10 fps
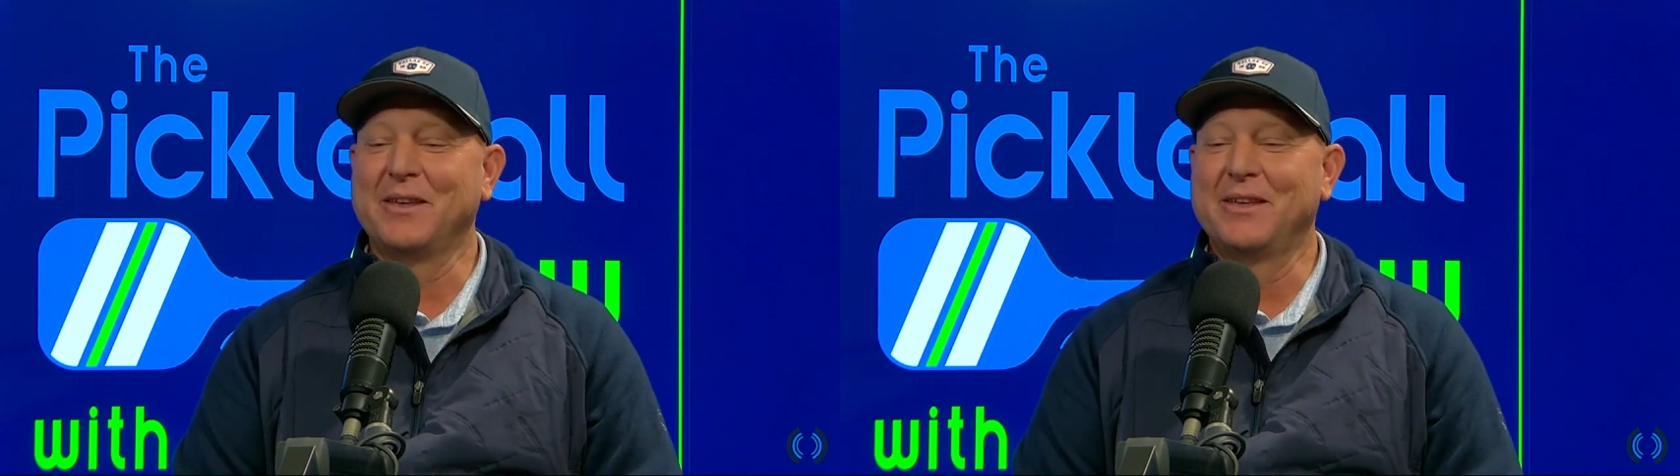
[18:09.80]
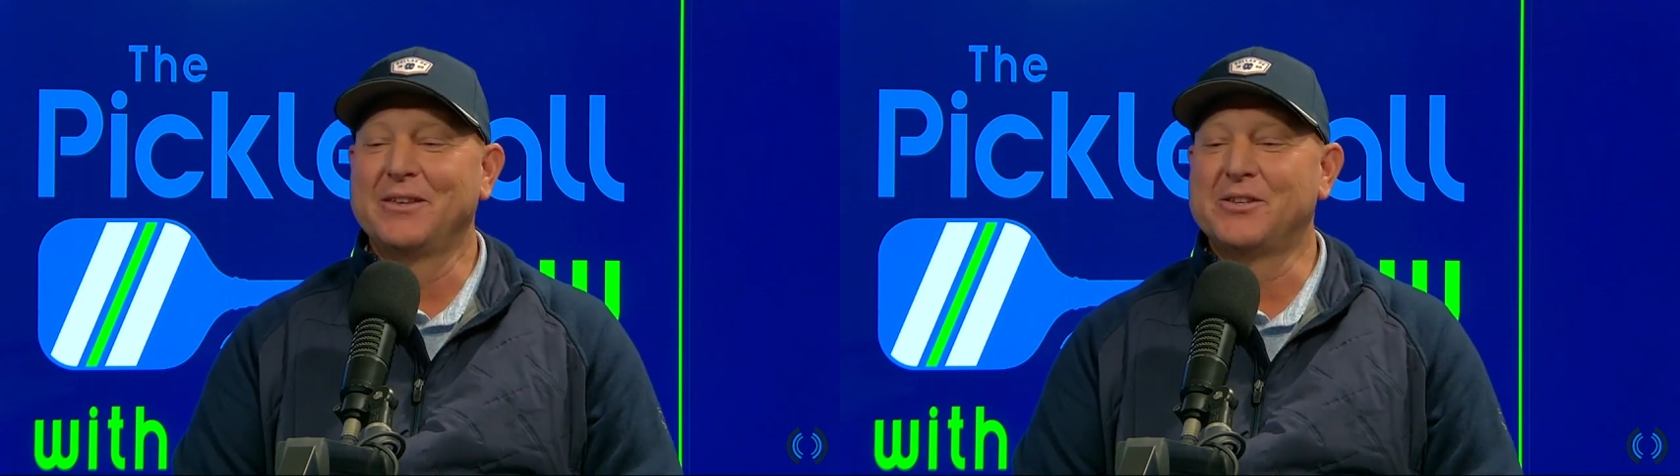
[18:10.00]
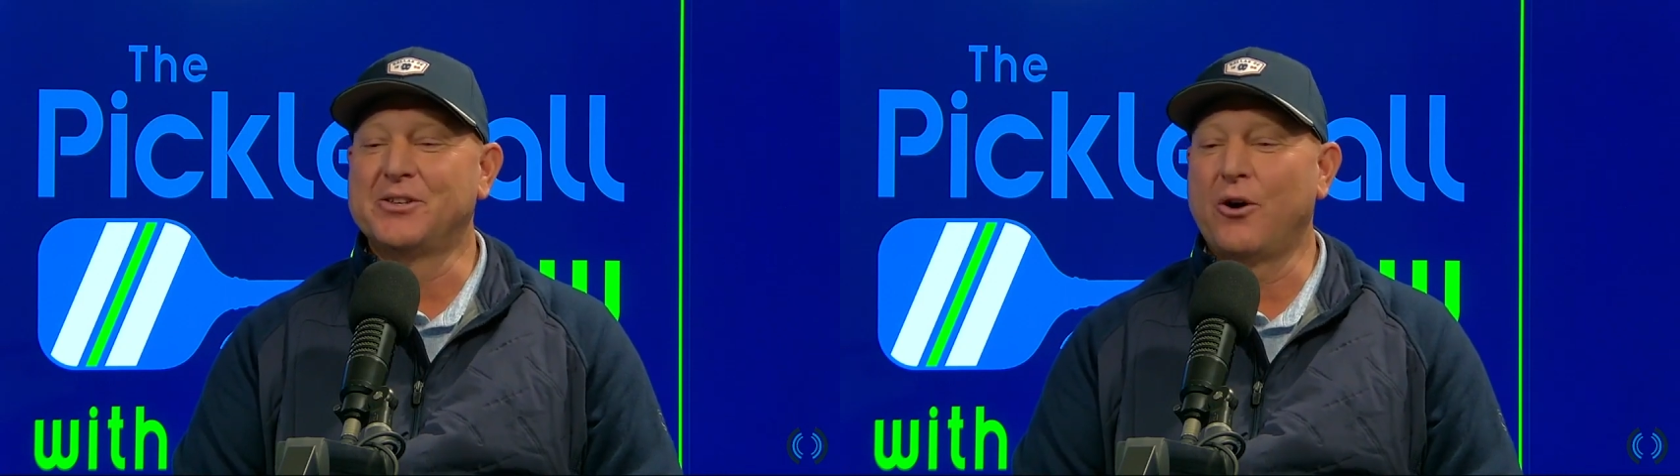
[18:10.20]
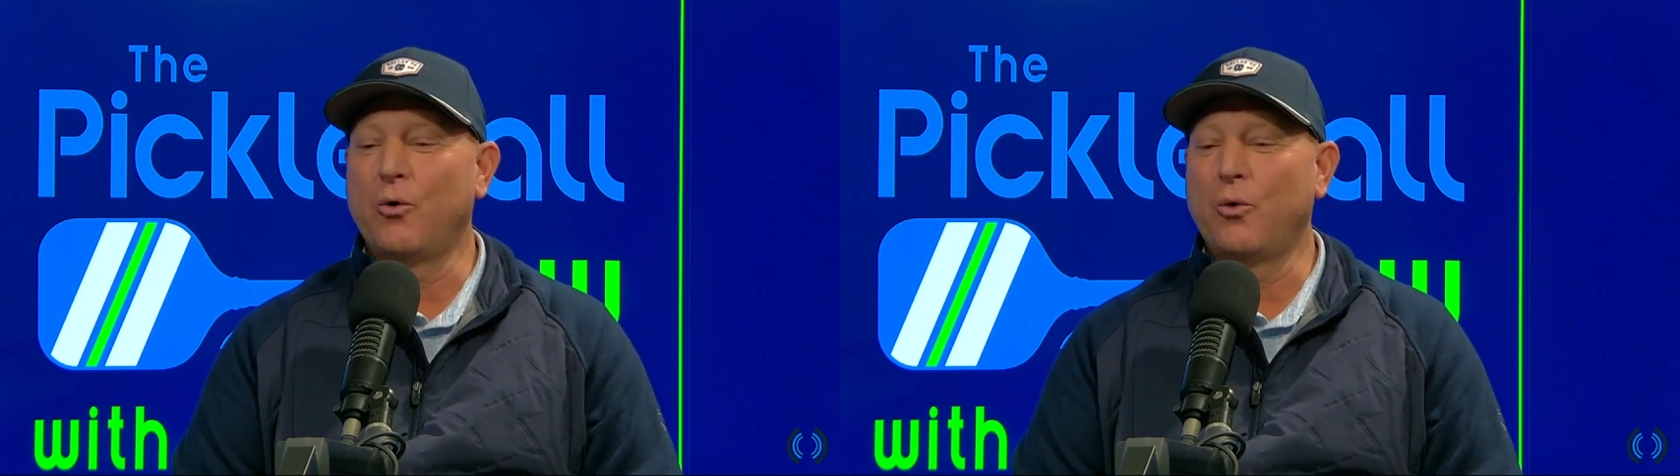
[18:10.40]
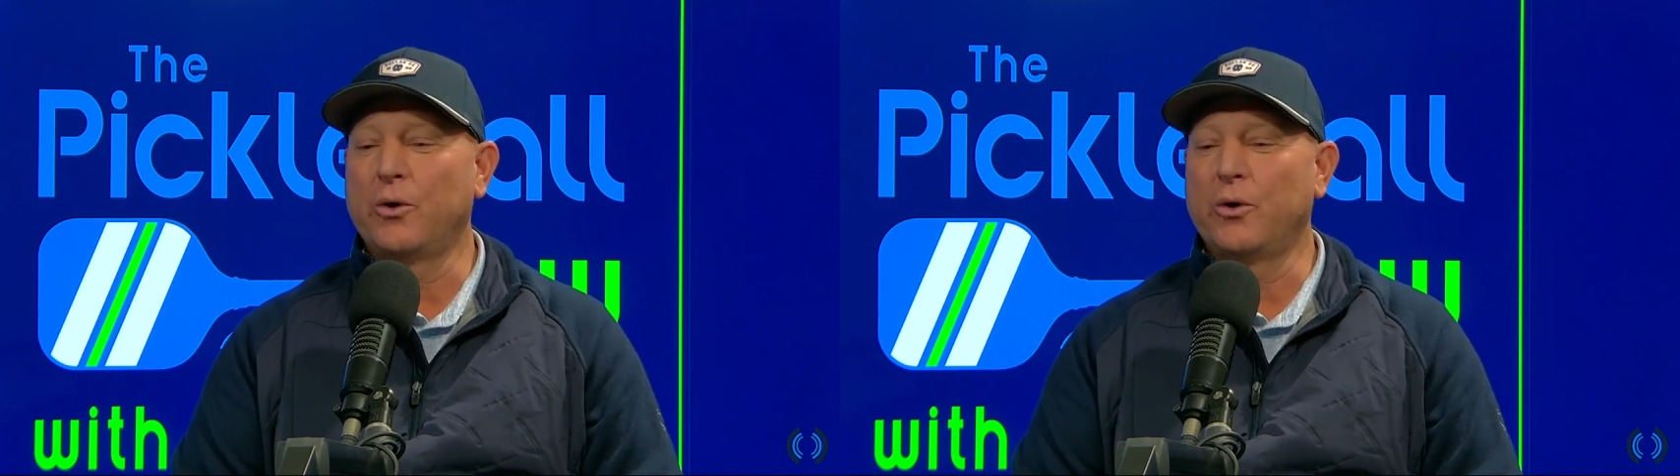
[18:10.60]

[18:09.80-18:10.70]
So